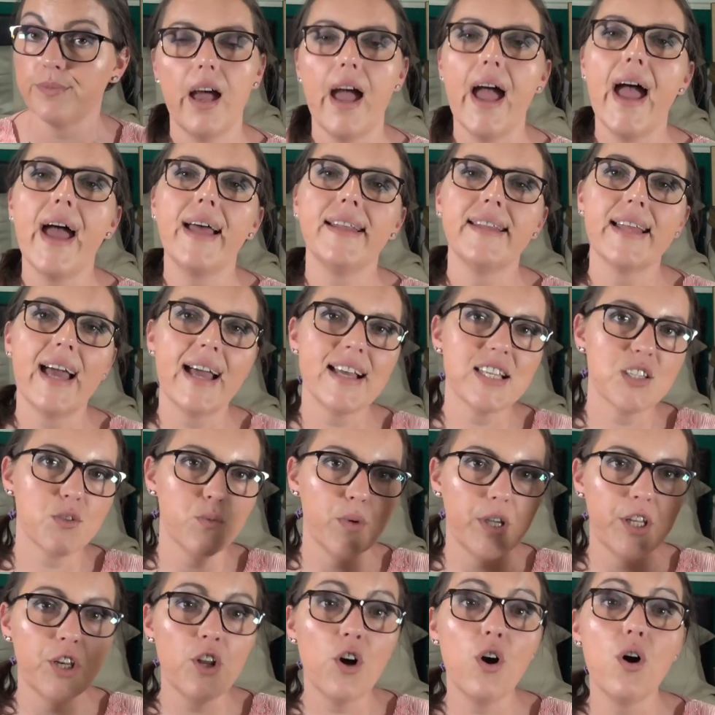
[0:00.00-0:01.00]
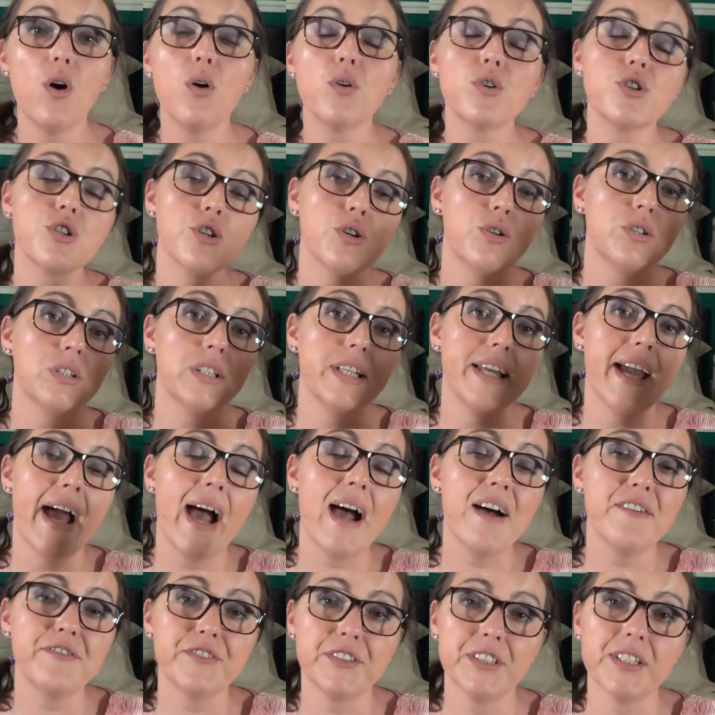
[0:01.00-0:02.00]
And as we know, shortly
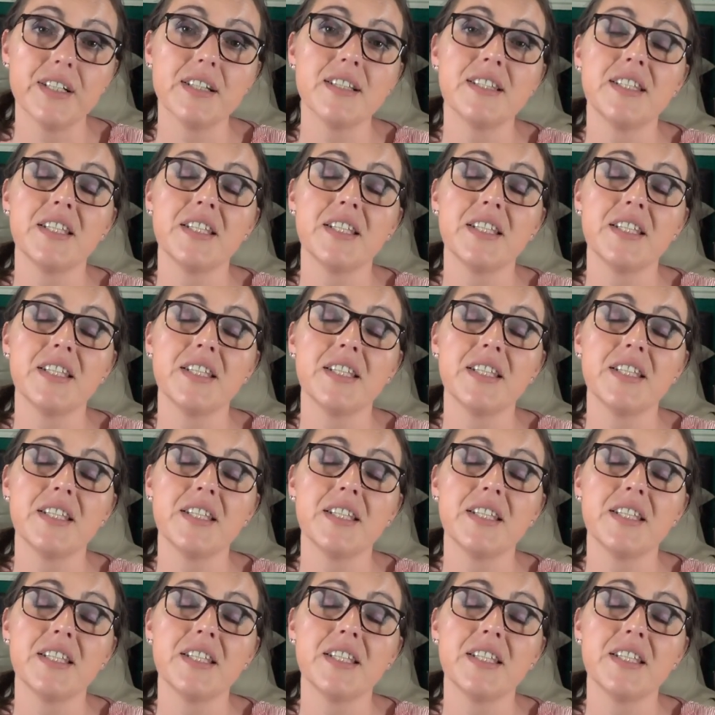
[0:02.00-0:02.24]
after,